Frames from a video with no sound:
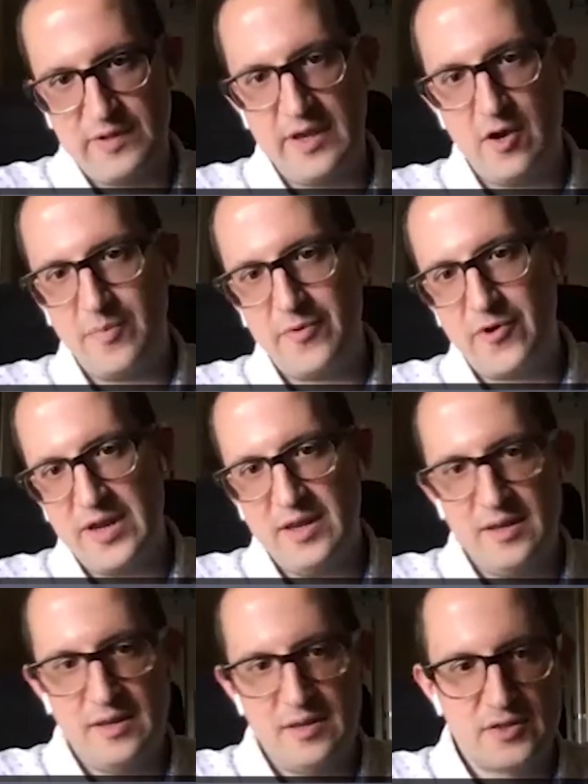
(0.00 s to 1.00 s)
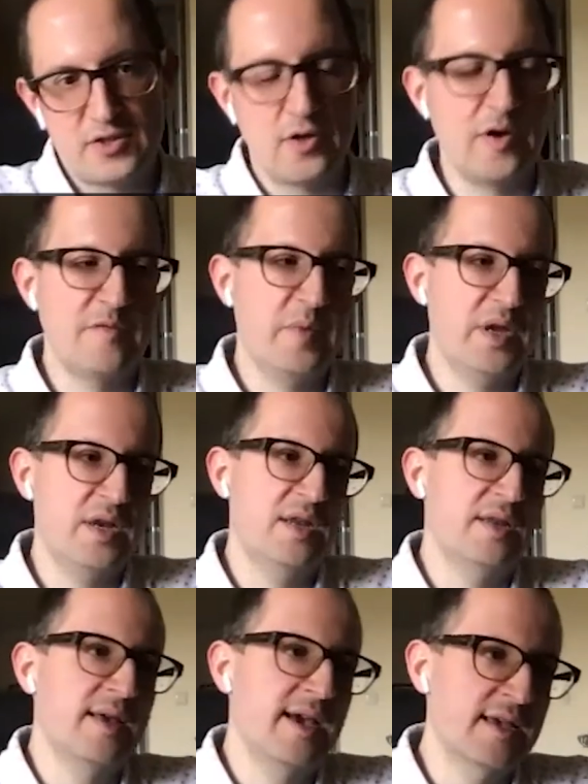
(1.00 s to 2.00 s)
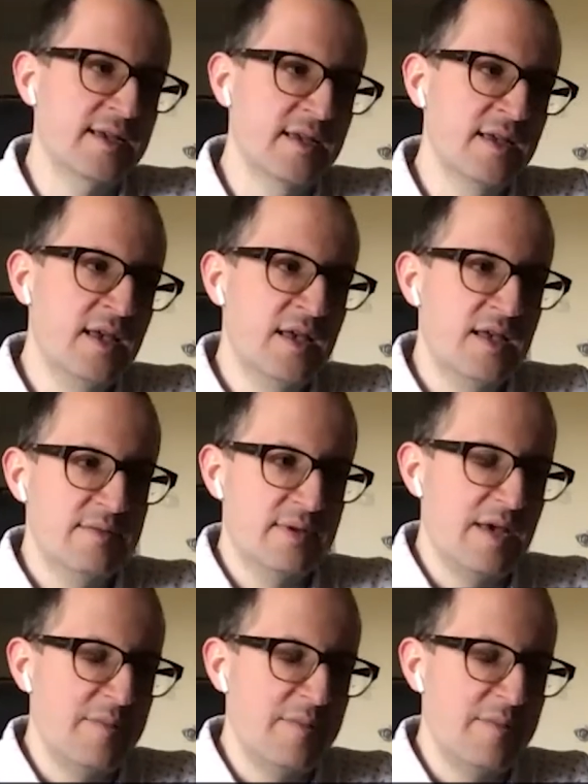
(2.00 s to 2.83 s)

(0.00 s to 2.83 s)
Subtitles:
they operate in. So I've been in, like I